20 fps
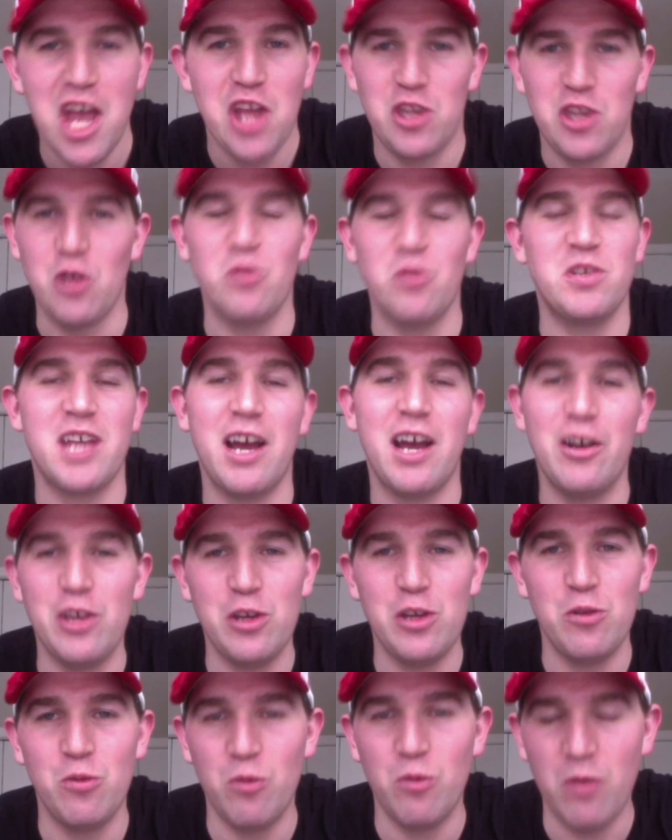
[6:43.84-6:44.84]
don't tell
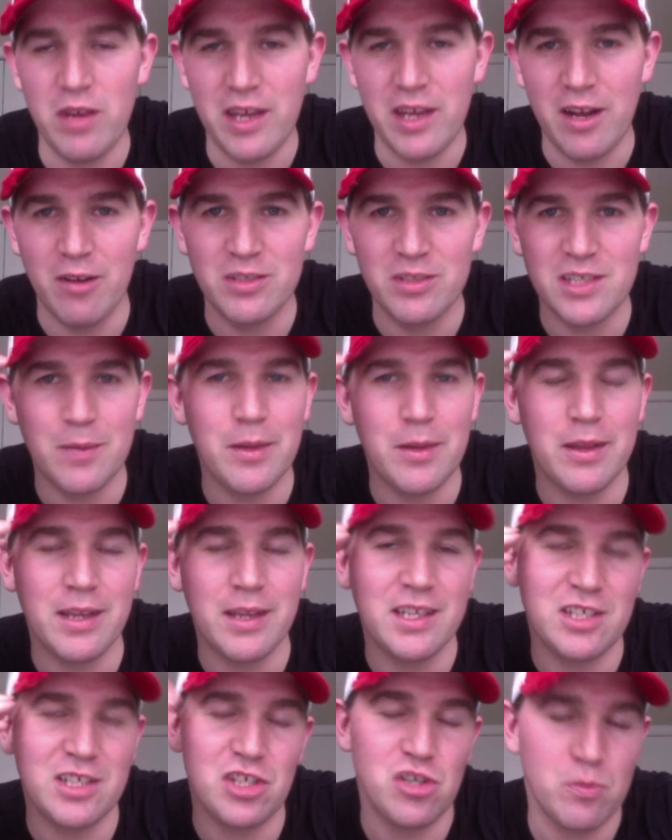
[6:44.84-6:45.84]
you some of the
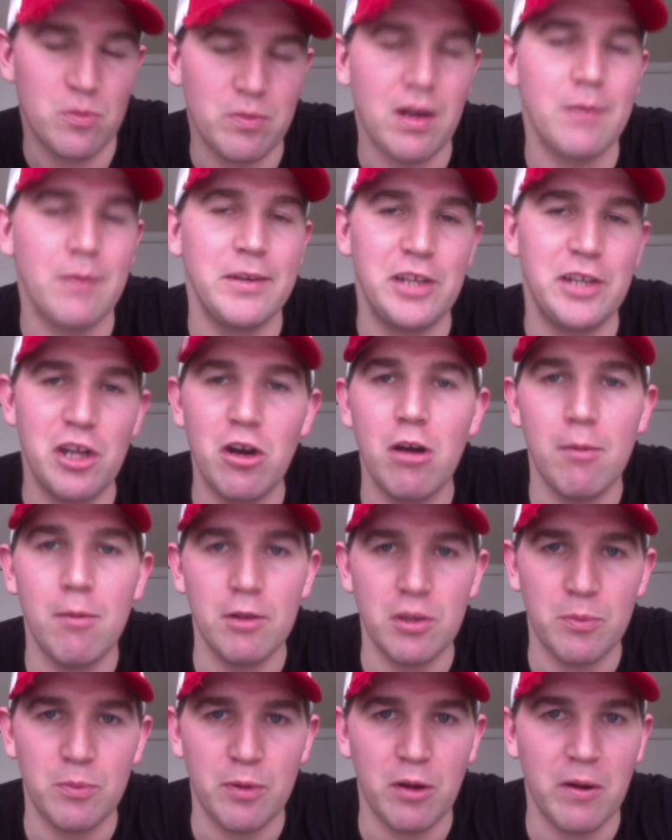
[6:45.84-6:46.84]
things you should probably know
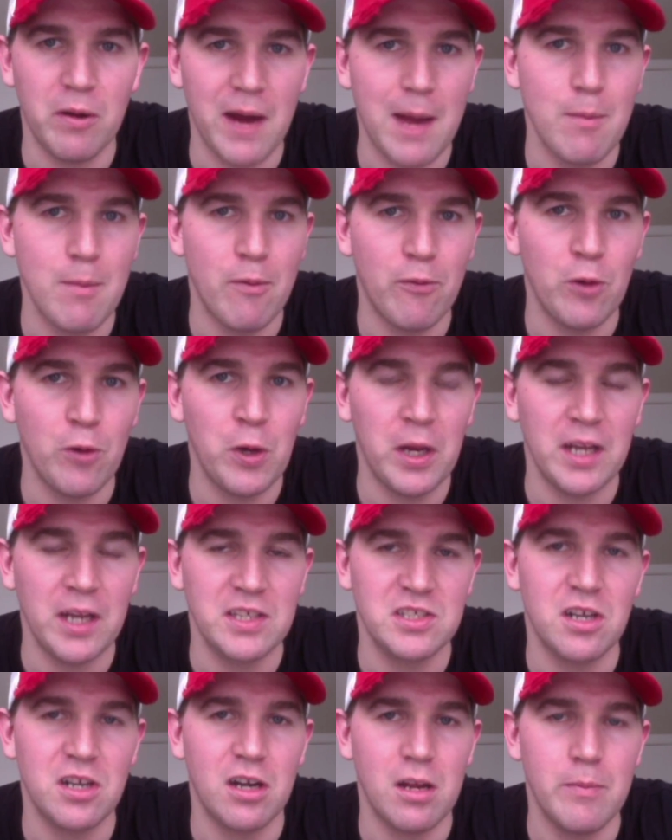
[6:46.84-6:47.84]
about the program before you get
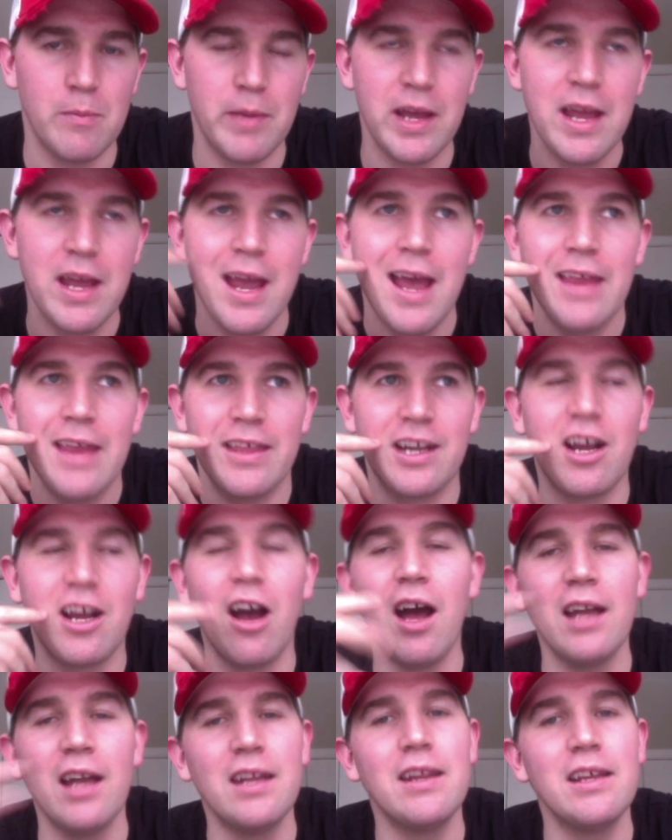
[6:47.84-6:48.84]
started. But the
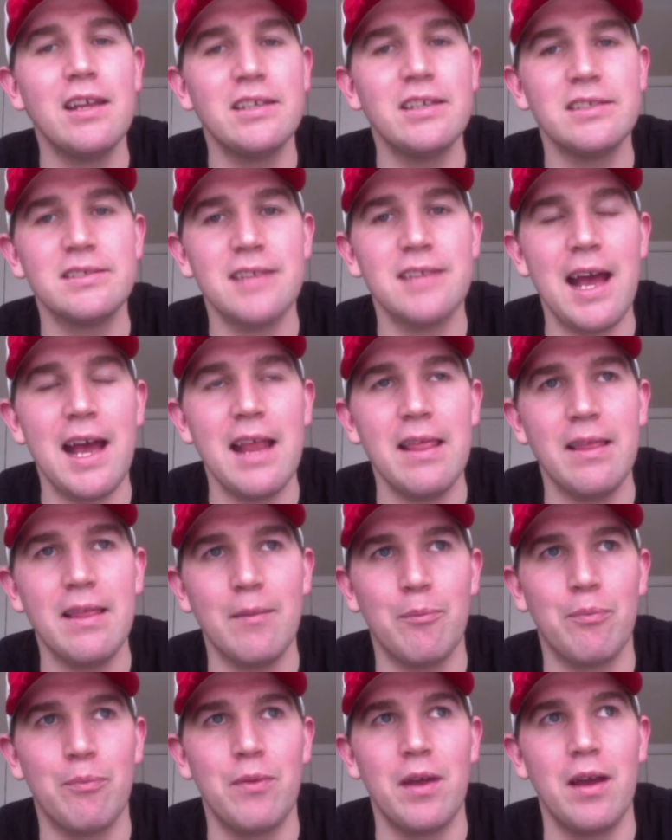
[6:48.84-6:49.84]
con to this is that
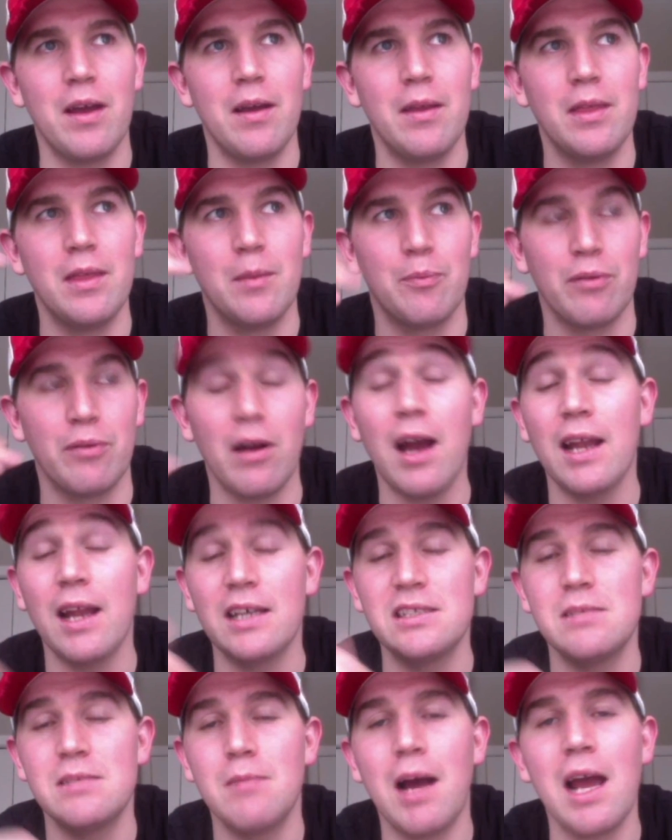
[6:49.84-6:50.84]
the
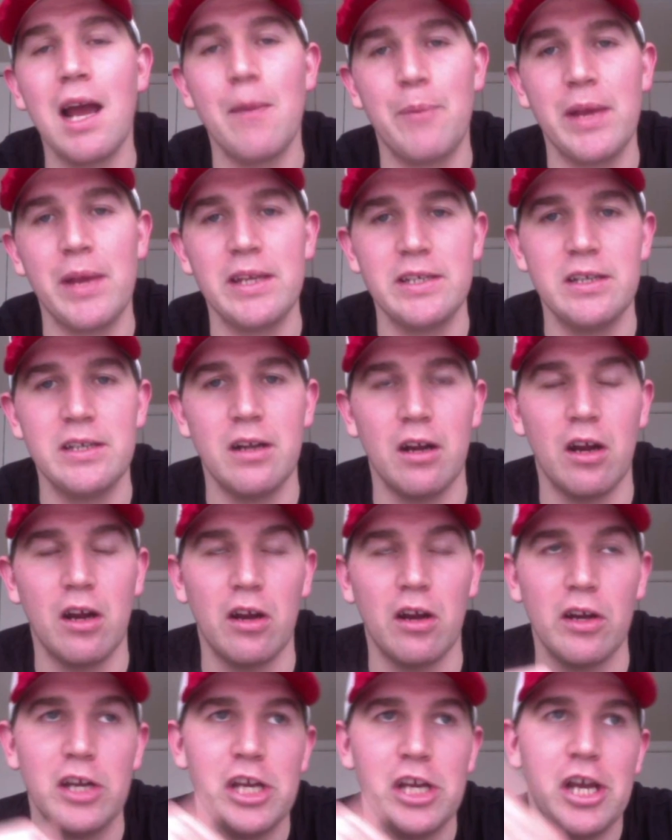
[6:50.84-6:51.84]
products, in my opinion,
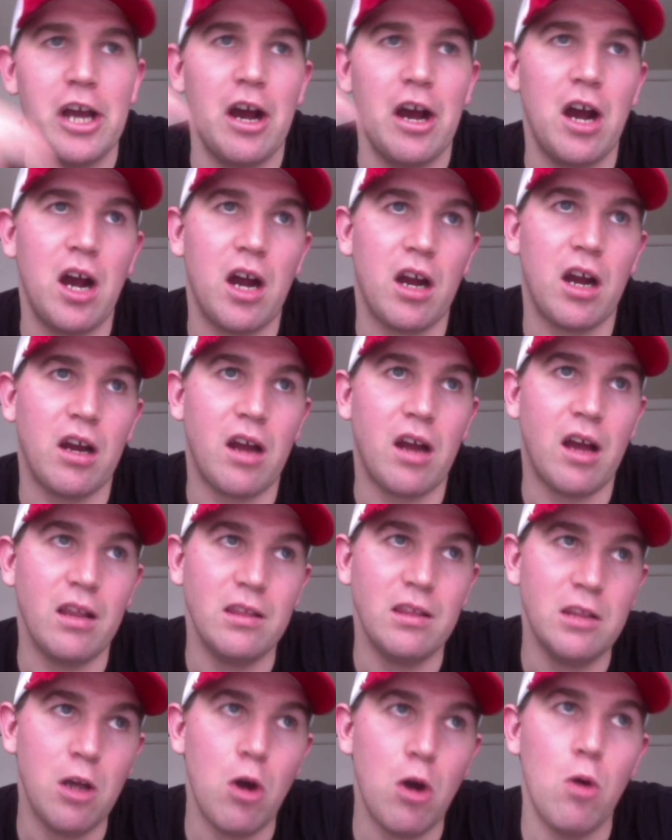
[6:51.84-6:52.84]
are a
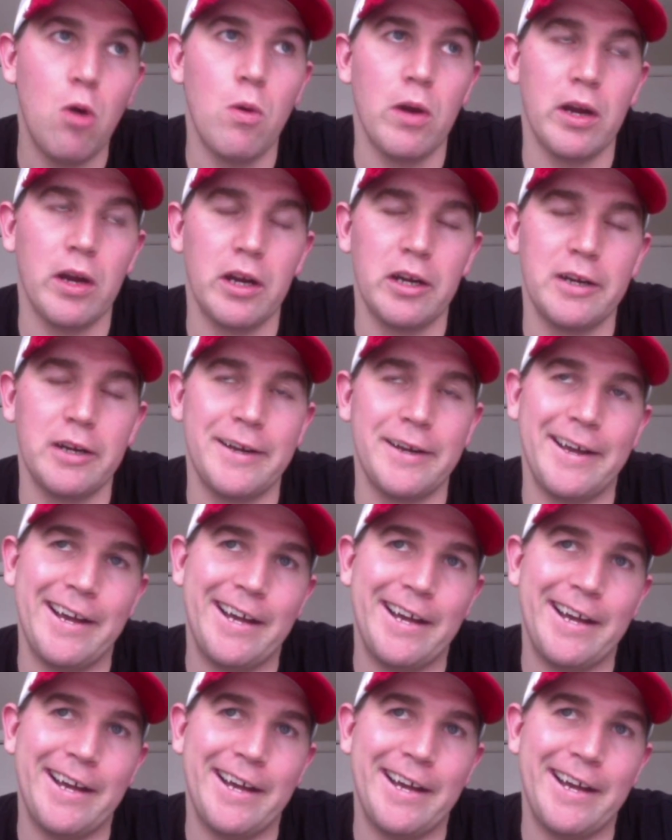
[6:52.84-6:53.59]
lower